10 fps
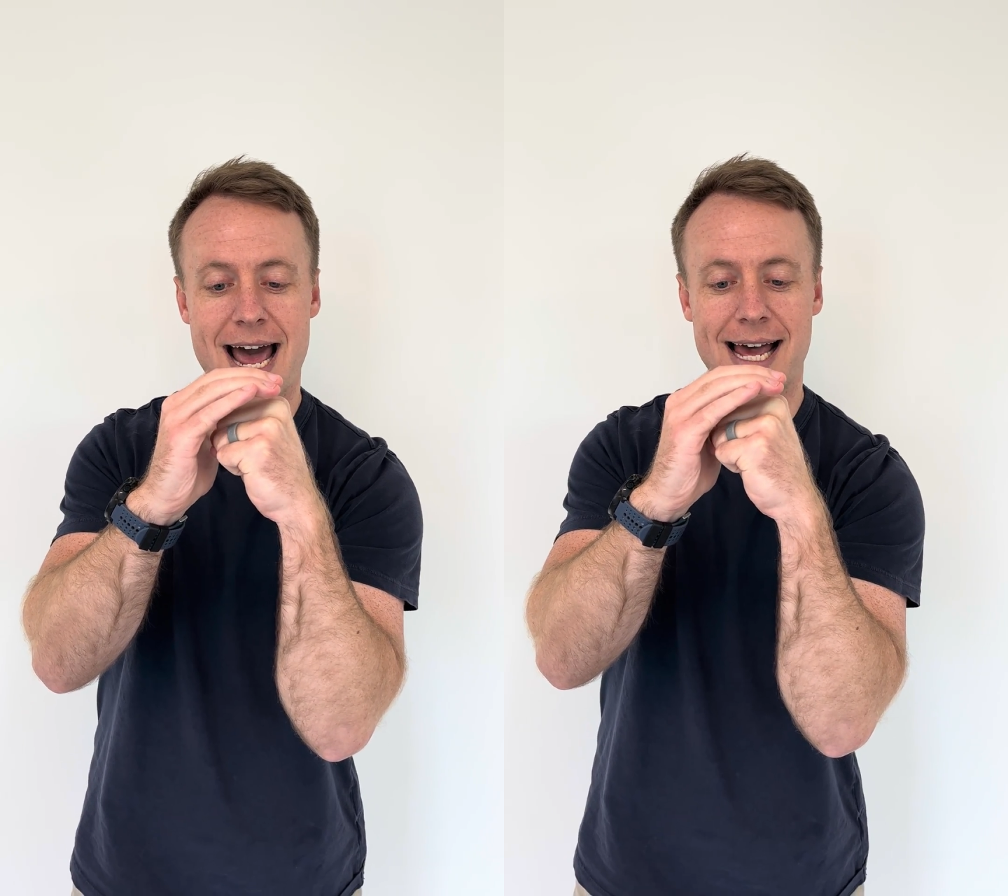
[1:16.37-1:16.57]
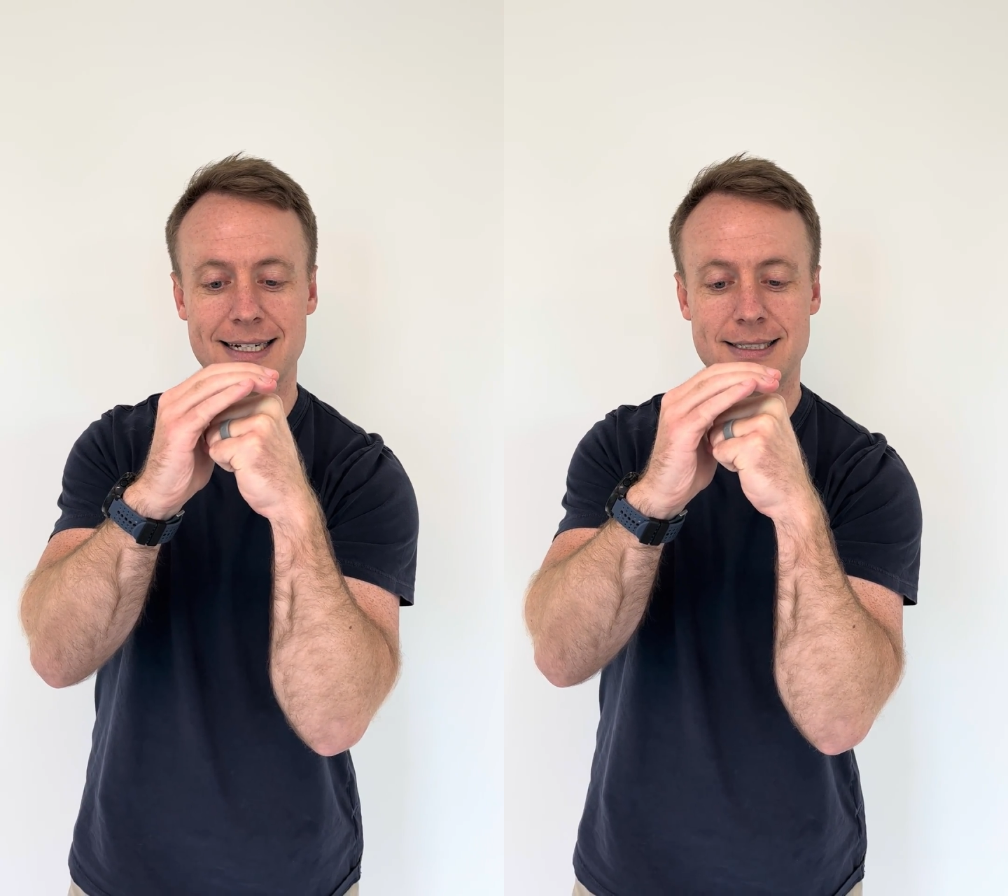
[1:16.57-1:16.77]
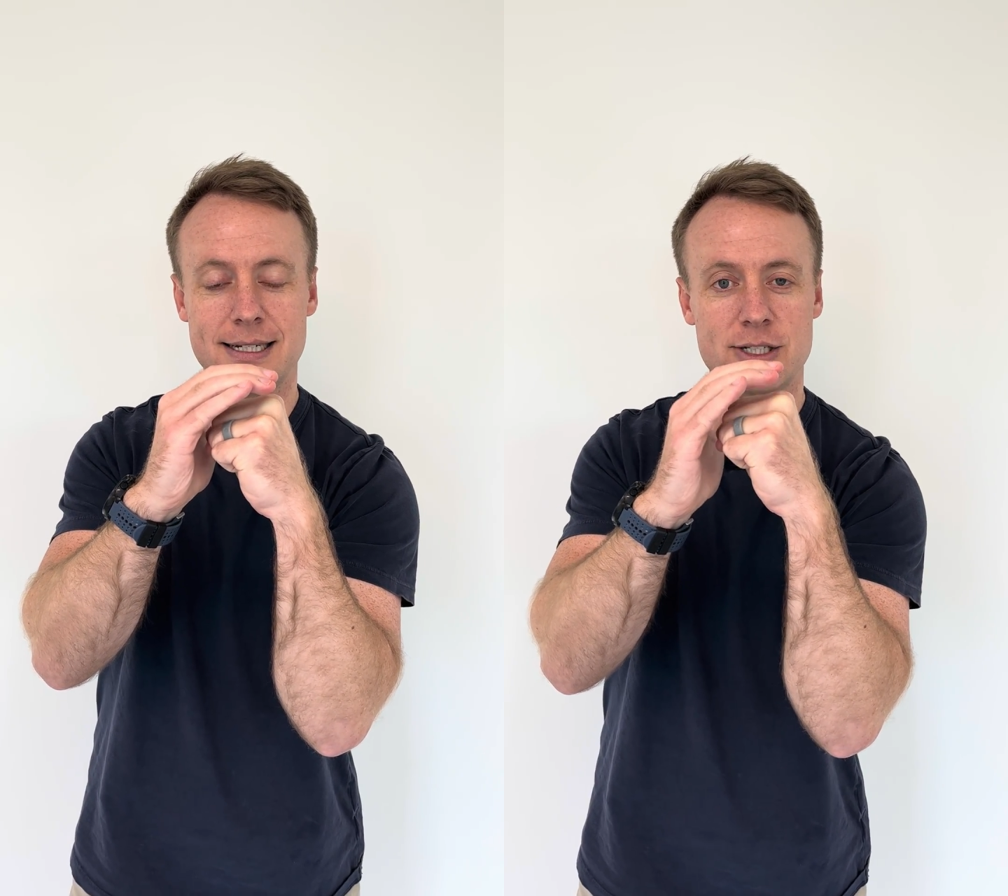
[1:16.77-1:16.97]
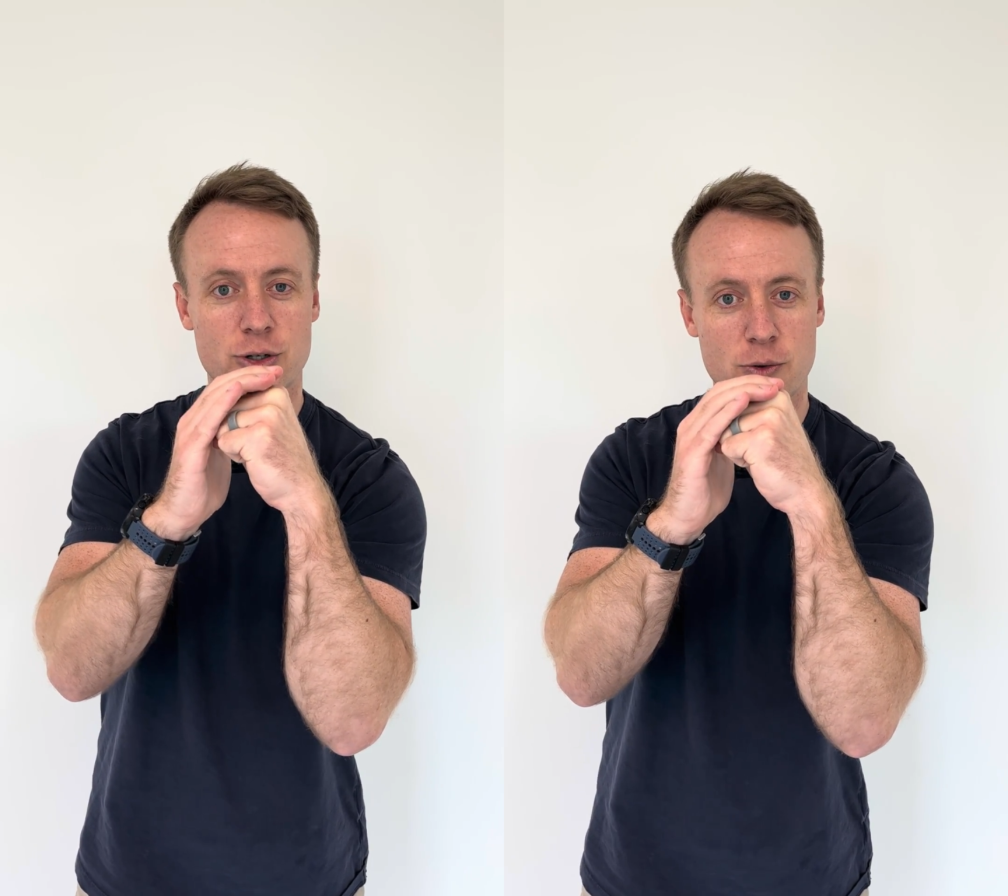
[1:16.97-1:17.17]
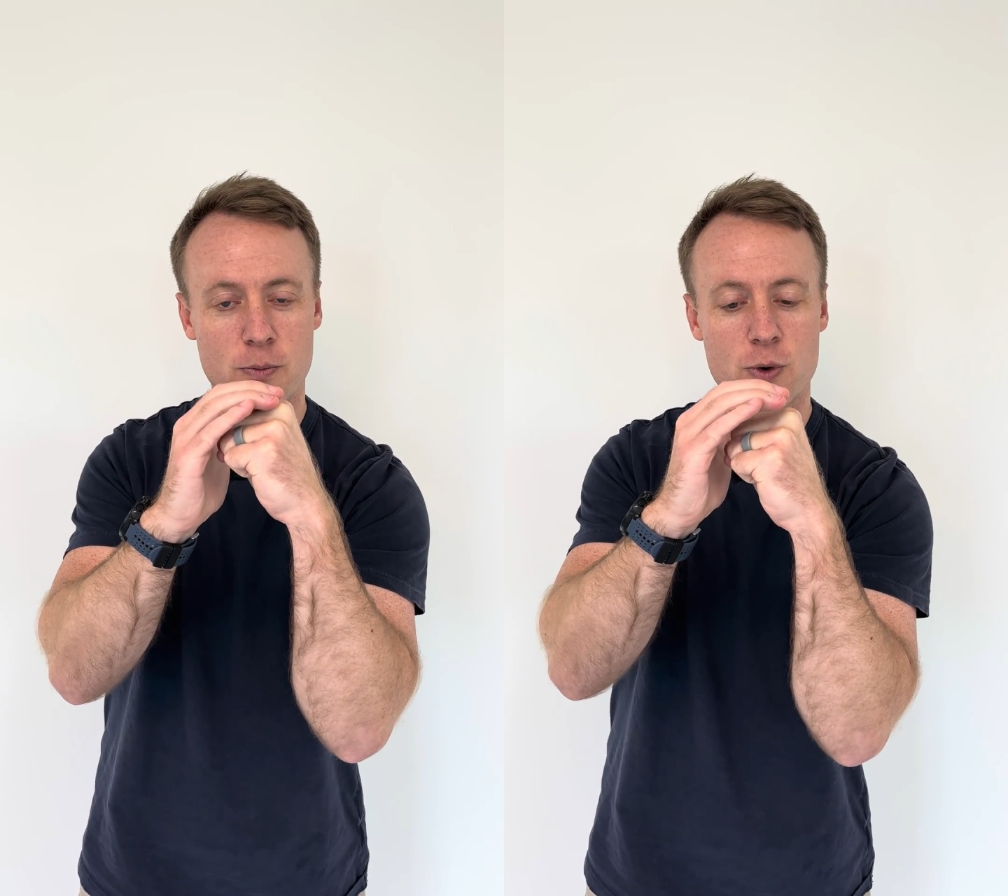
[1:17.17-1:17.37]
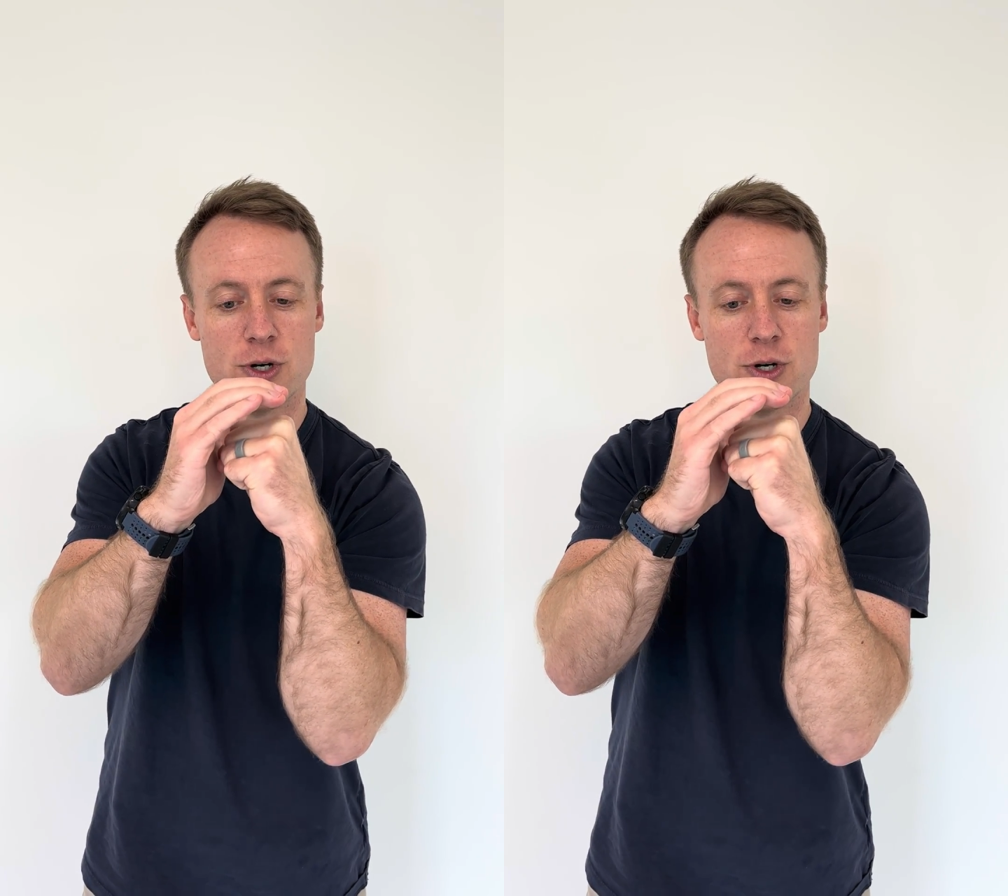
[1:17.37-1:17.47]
axis or more